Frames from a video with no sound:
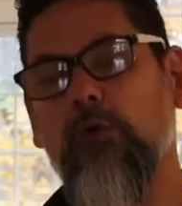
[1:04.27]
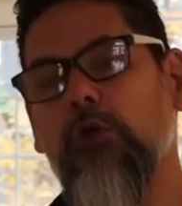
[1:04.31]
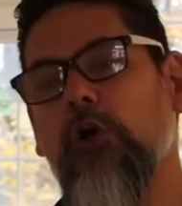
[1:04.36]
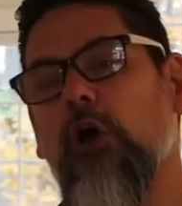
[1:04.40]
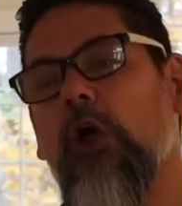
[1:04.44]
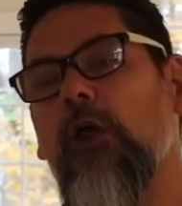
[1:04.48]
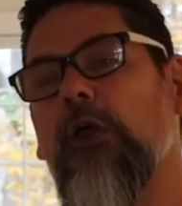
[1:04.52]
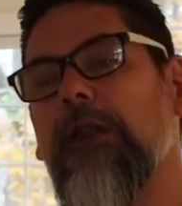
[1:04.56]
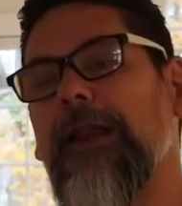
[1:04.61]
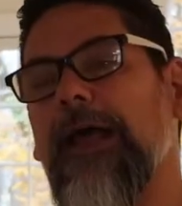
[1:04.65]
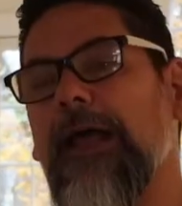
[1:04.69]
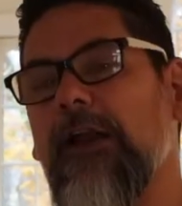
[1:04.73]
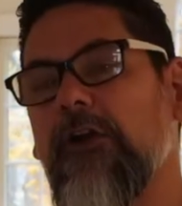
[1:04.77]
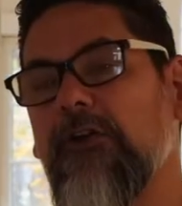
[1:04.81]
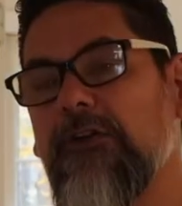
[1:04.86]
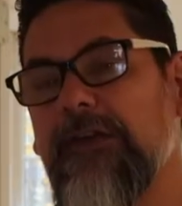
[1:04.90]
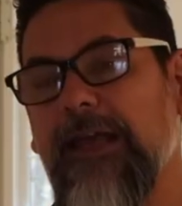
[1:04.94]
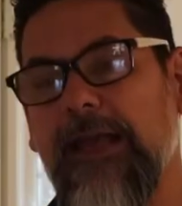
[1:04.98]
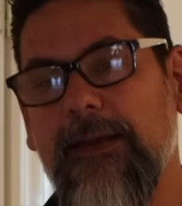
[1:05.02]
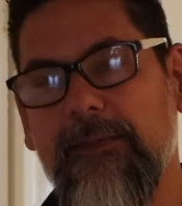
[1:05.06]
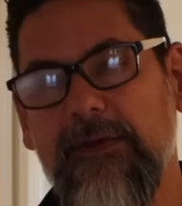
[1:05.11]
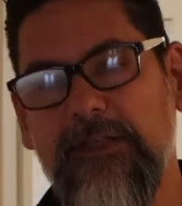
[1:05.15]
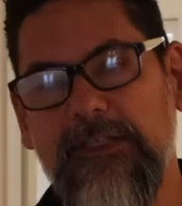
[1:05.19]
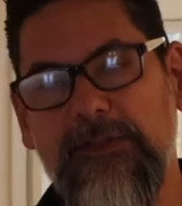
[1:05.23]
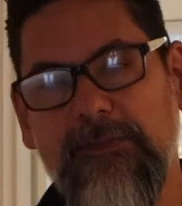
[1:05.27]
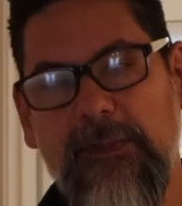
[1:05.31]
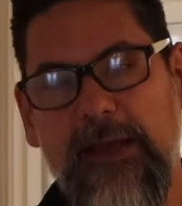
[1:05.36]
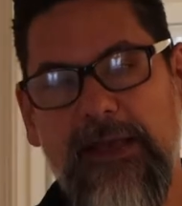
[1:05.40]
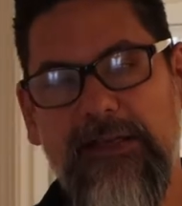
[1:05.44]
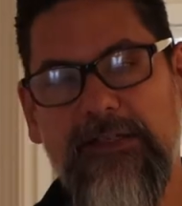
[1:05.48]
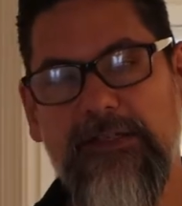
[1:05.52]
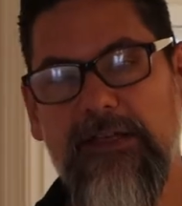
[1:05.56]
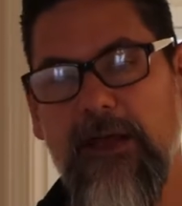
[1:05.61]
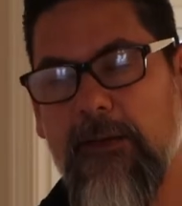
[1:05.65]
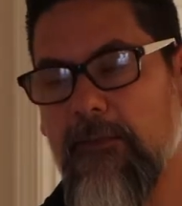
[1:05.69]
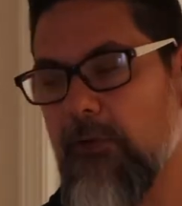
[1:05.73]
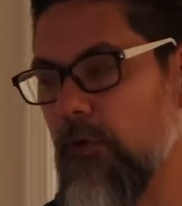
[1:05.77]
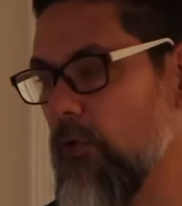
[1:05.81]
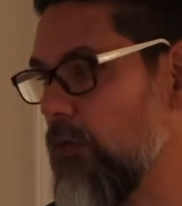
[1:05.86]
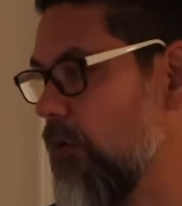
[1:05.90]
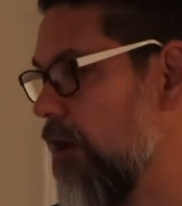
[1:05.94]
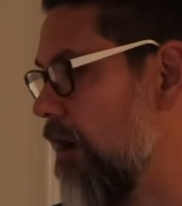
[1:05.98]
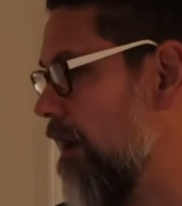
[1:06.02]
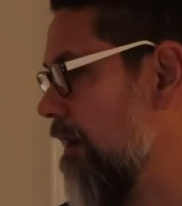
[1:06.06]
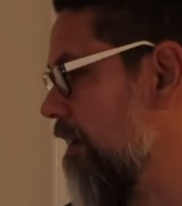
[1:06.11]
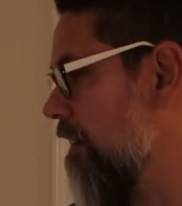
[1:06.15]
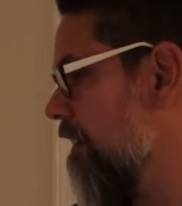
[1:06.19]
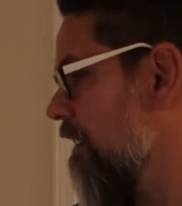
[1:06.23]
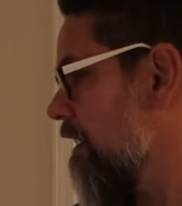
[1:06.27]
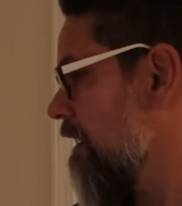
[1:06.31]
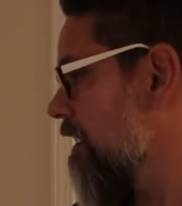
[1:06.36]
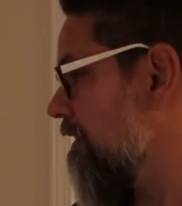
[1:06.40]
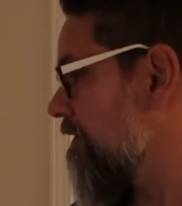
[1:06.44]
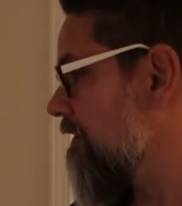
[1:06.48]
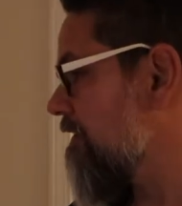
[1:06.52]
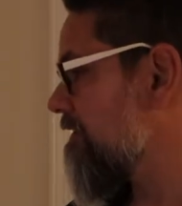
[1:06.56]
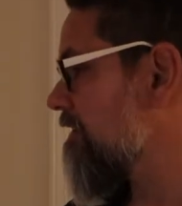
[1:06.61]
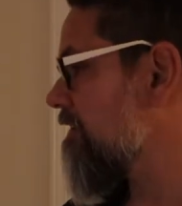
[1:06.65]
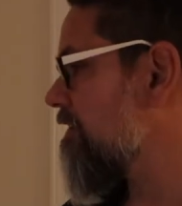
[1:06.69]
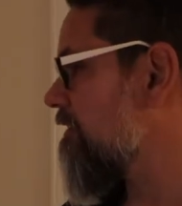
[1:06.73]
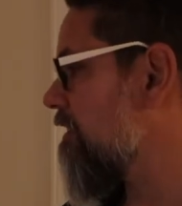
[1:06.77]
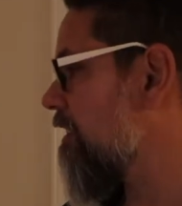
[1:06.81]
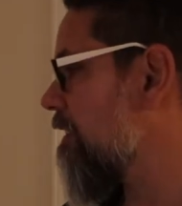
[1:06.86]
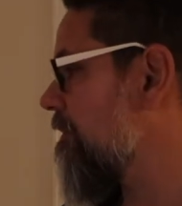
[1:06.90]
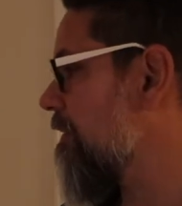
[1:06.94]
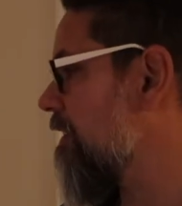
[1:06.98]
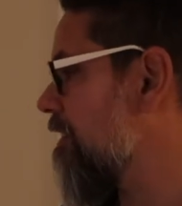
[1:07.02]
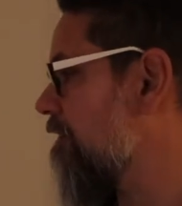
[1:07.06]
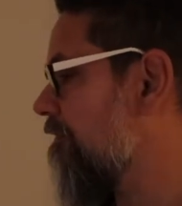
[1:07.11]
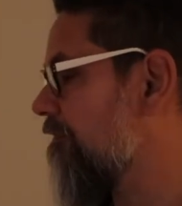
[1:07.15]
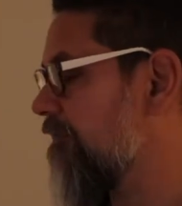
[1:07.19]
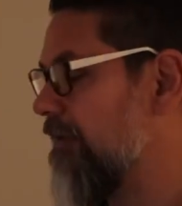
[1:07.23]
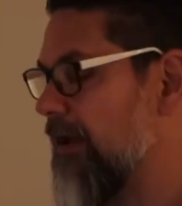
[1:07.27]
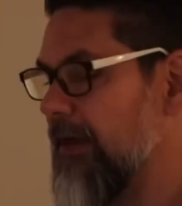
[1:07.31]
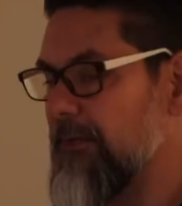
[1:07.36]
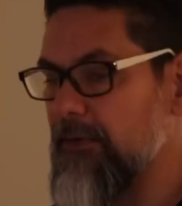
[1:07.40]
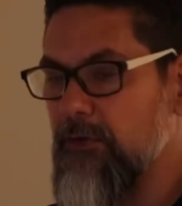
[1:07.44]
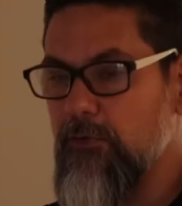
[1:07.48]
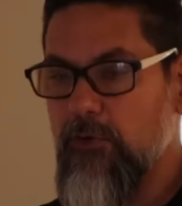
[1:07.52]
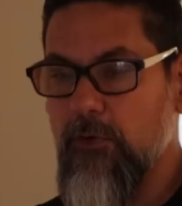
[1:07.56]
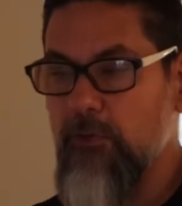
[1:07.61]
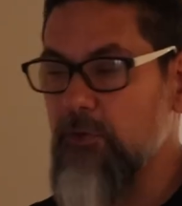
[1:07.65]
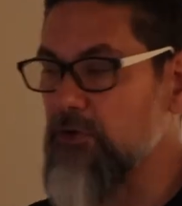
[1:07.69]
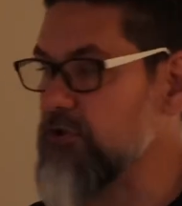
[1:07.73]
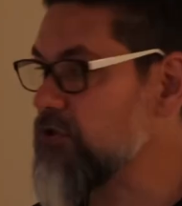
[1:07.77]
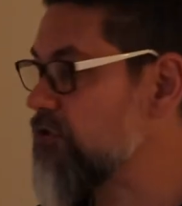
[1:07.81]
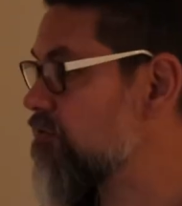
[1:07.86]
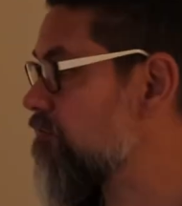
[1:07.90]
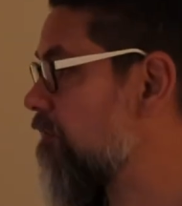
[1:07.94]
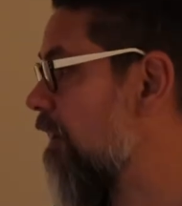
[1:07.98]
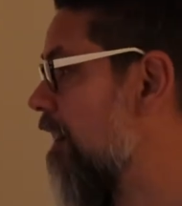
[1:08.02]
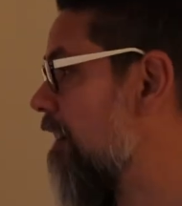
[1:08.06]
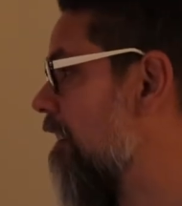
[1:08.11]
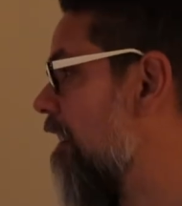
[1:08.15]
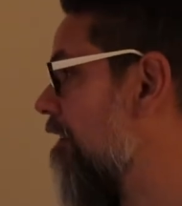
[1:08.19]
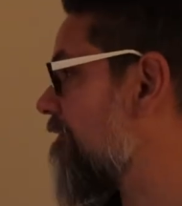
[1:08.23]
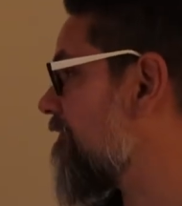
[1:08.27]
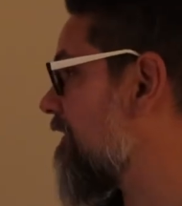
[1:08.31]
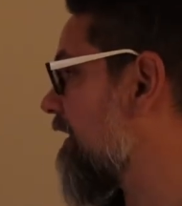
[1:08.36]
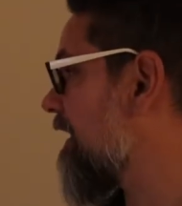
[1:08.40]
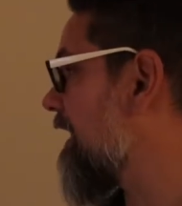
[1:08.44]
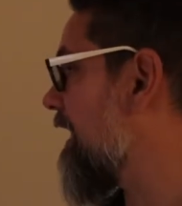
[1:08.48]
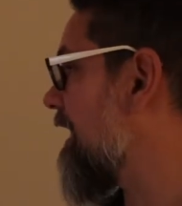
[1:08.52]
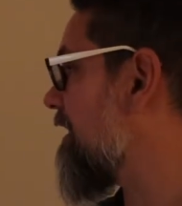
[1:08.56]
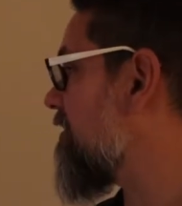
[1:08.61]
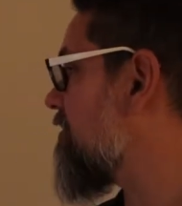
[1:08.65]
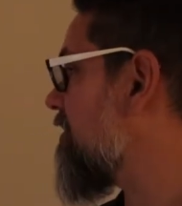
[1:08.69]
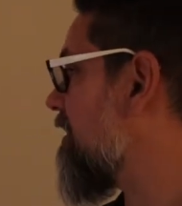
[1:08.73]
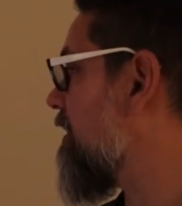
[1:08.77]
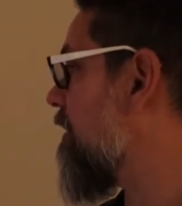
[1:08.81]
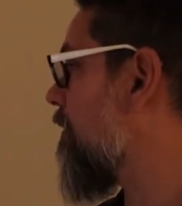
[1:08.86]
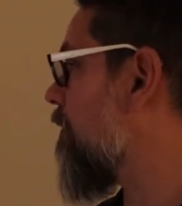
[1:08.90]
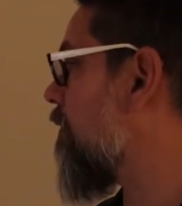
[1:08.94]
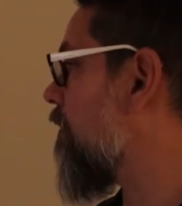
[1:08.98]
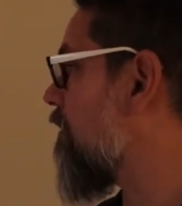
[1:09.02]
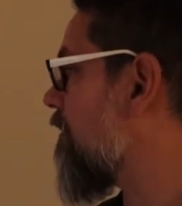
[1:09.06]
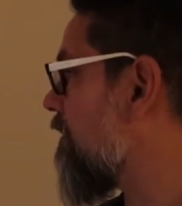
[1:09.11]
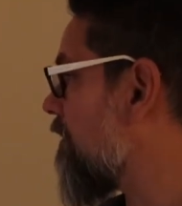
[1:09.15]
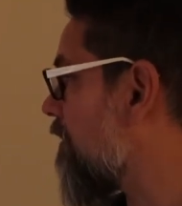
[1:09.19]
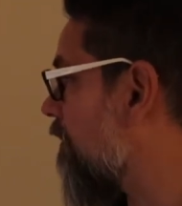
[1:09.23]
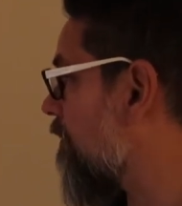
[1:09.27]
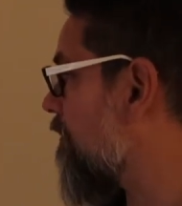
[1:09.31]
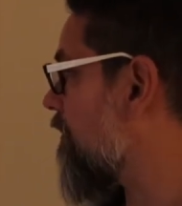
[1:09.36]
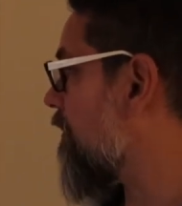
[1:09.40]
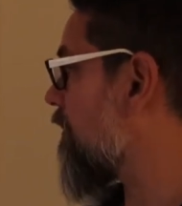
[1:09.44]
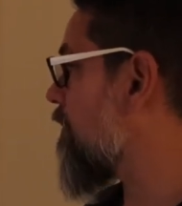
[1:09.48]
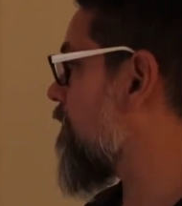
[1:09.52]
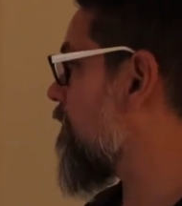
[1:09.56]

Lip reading: We'll call it entertainment space number one. This is going to be your family room, which is right off the kitchen, or the